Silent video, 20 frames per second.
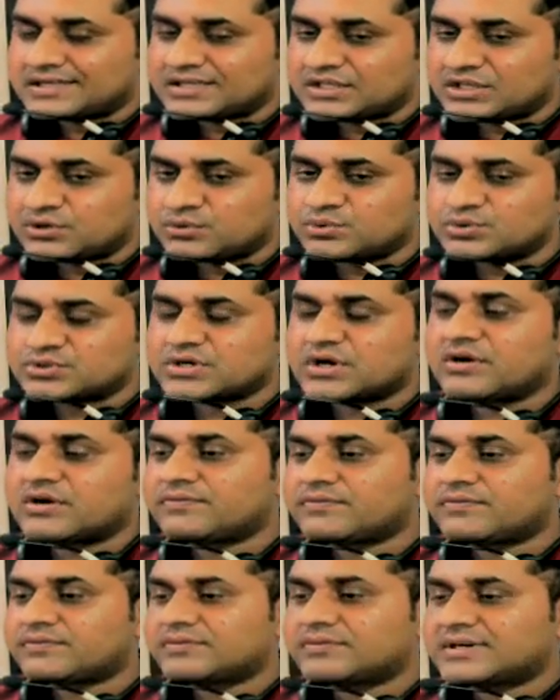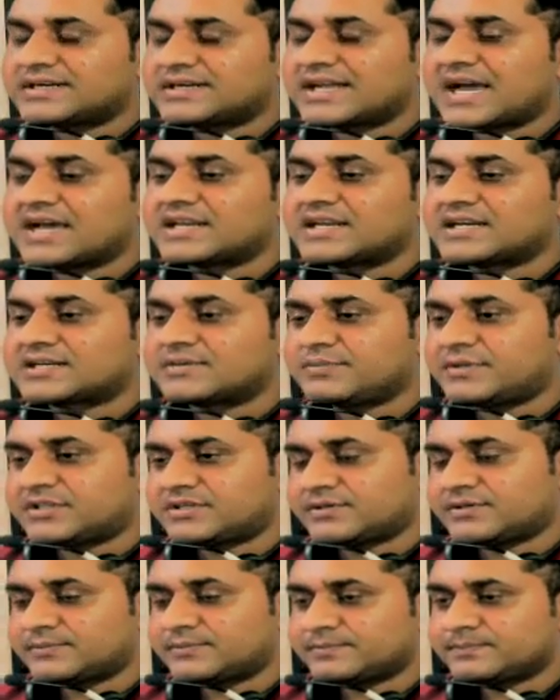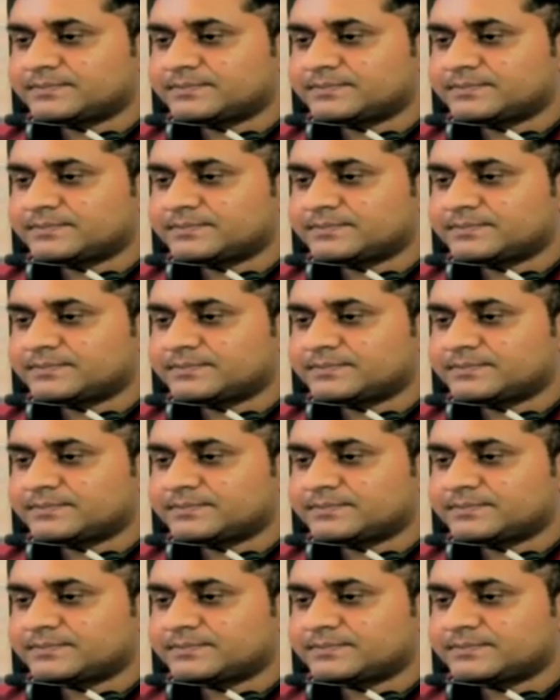use of direct method.